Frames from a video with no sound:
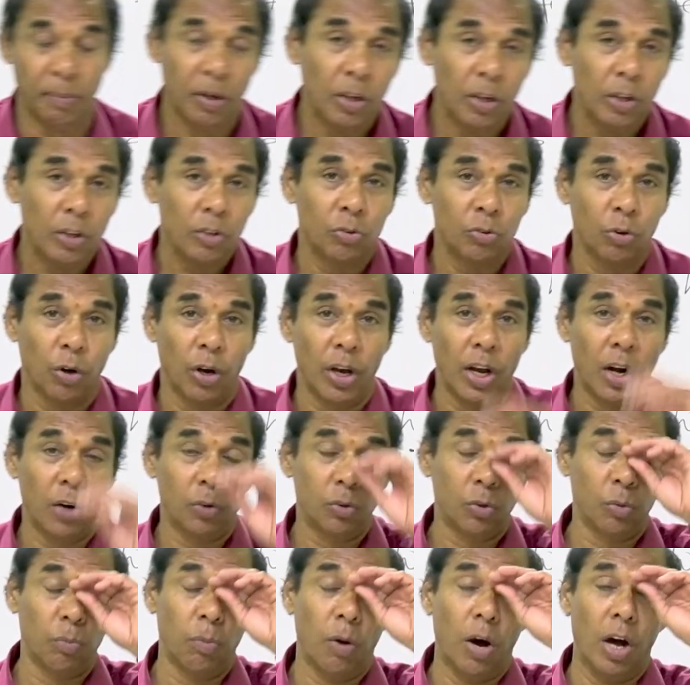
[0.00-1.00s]
So I have to
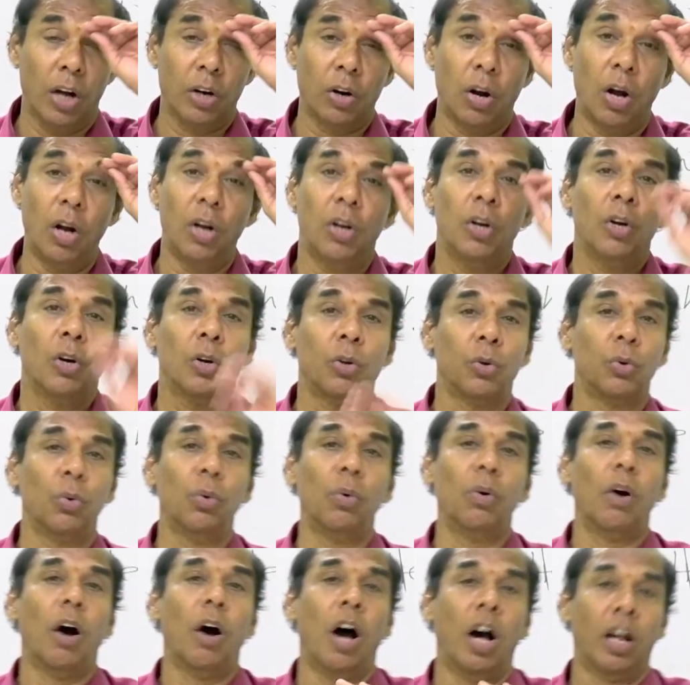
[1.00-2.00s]
borrow do
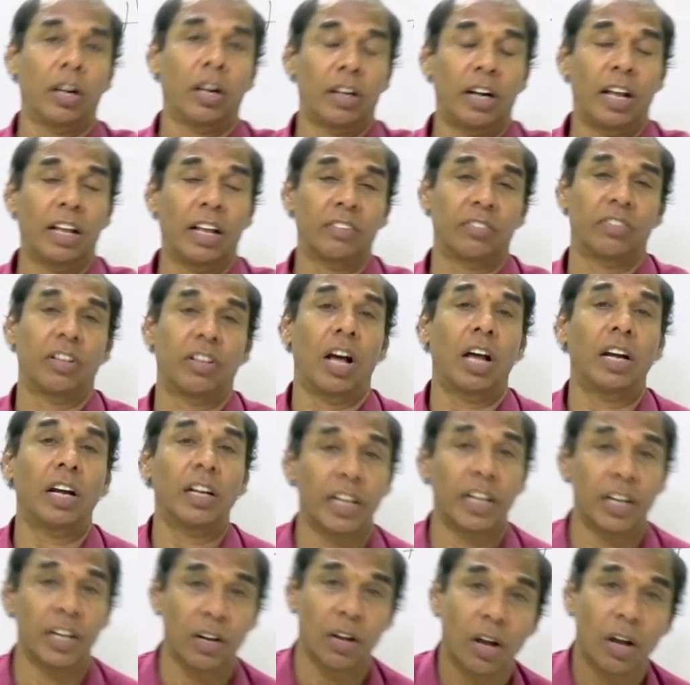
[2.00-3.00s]
or does or
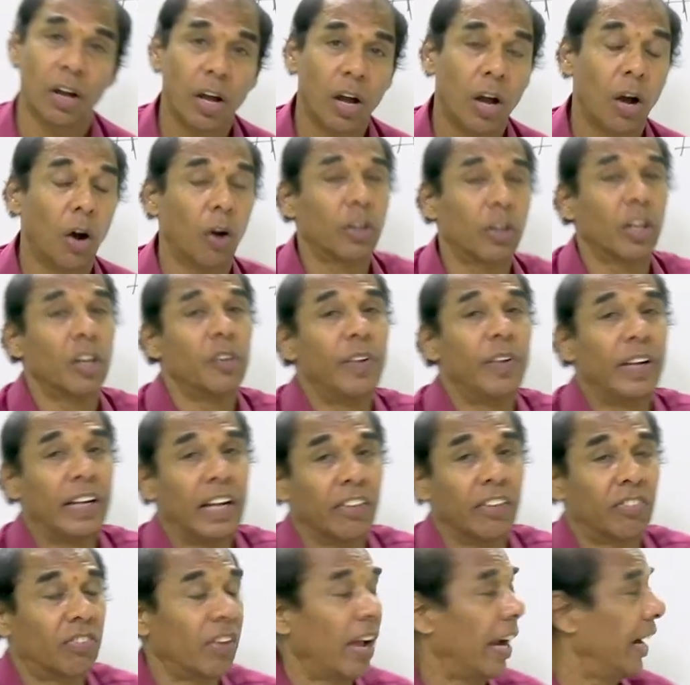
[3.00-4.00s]
did. How can we
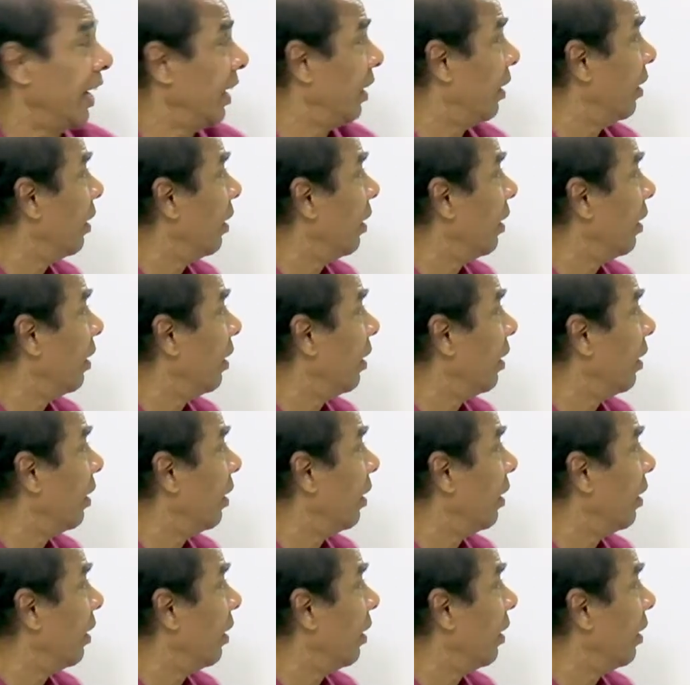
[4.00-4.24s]
decide?